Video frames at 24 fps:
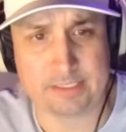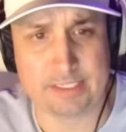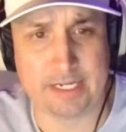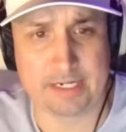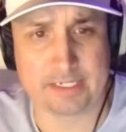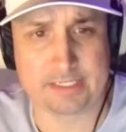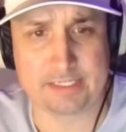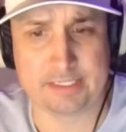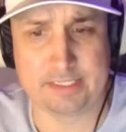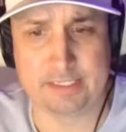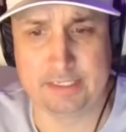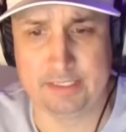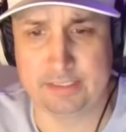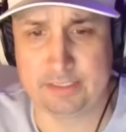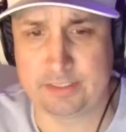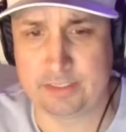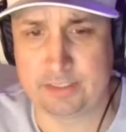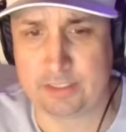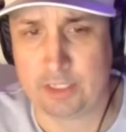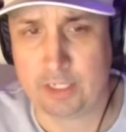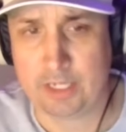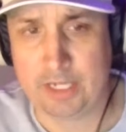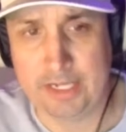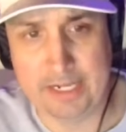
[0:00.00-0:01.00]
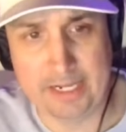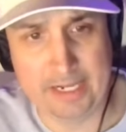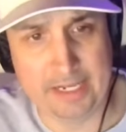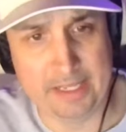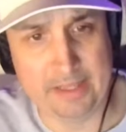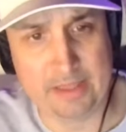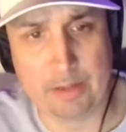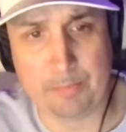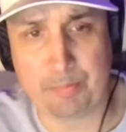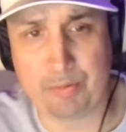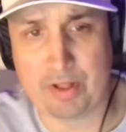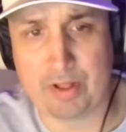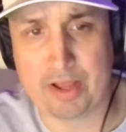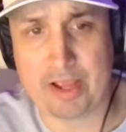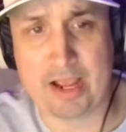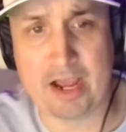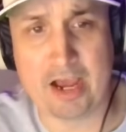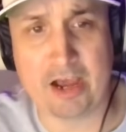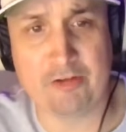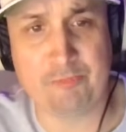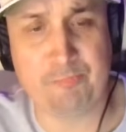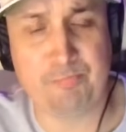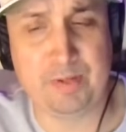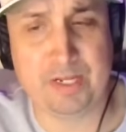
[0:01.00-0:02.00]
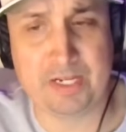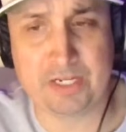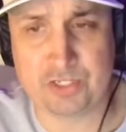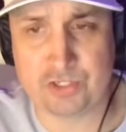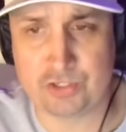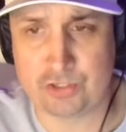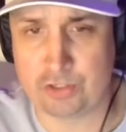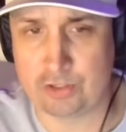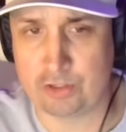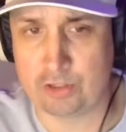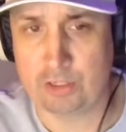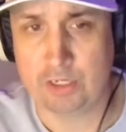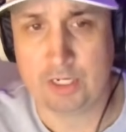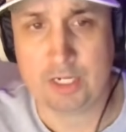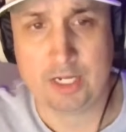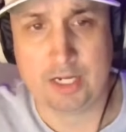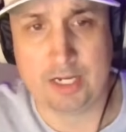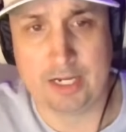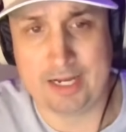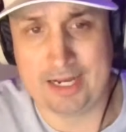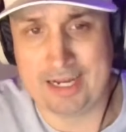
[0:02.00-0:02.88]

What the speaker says: Texans in the playoff picture.